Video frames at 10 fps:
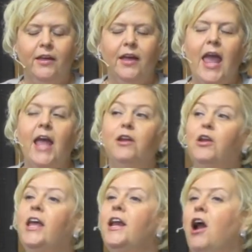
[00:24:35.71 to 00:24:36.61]
And
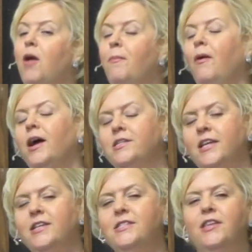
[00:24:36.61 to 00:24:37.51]
in our
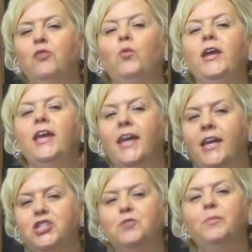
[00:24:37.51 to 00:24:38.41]
process, then we
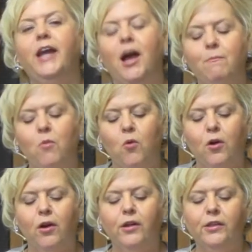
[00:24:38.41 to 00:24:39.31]
each become
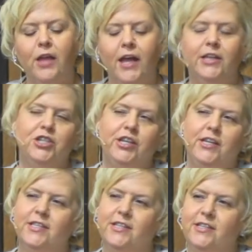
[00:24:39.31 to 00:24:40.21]
more like
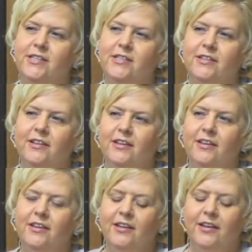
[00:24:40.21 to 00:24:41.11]
Jesus.
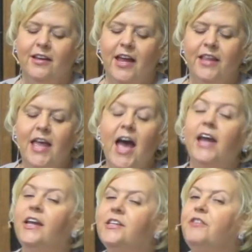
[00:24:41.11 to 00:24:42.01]
And
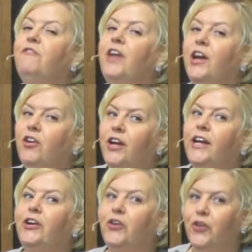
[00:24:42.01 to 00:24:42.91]
that is a very
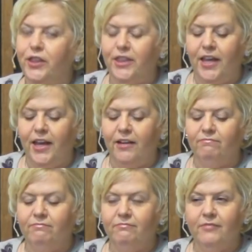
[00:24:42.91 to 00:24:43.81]
good thing.
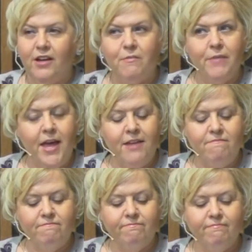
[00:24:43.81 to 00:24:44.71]
Amen?
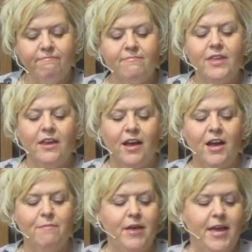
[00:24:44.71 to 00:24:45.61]

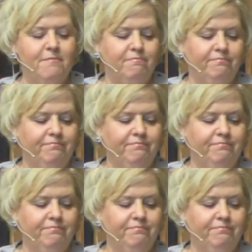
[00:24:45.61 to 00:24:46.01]
Amen.